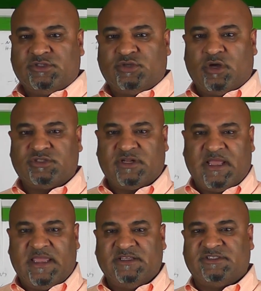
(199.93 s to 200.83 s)
Talk to the
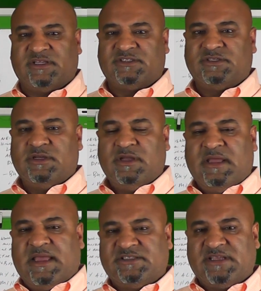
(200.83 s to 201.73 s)
agents
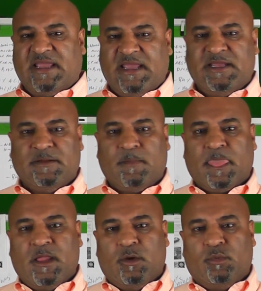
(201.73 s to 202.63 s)
and say, hey,
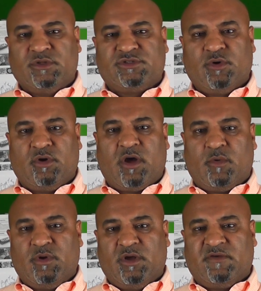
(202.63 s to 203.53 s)
what's going on?
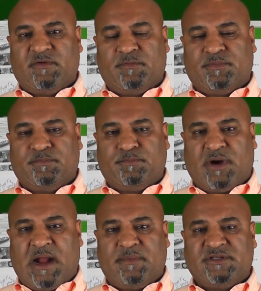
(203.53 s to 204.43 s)
We're looking for
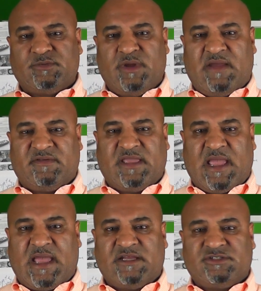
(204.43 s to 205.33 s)
properties, we have
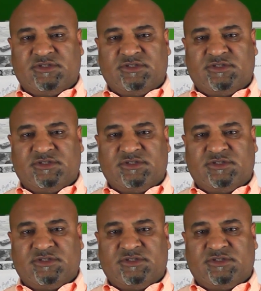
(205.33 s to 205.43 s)
cash.